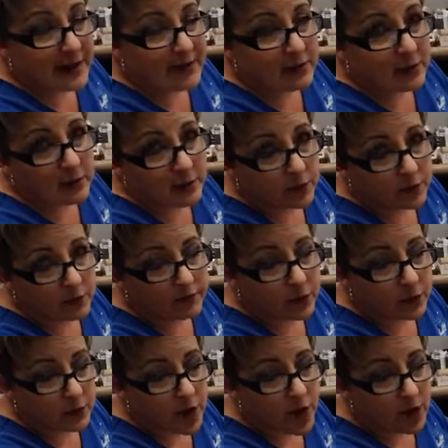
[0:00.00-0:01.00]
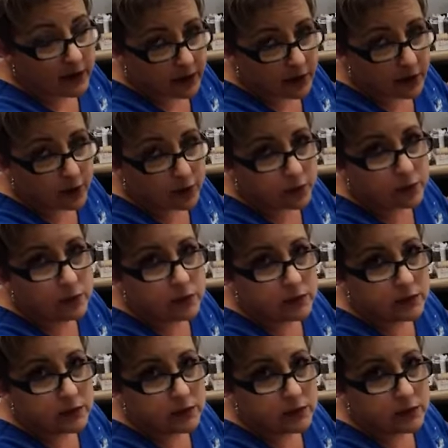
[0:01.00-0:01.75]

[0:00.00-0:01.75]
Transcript: a Morocco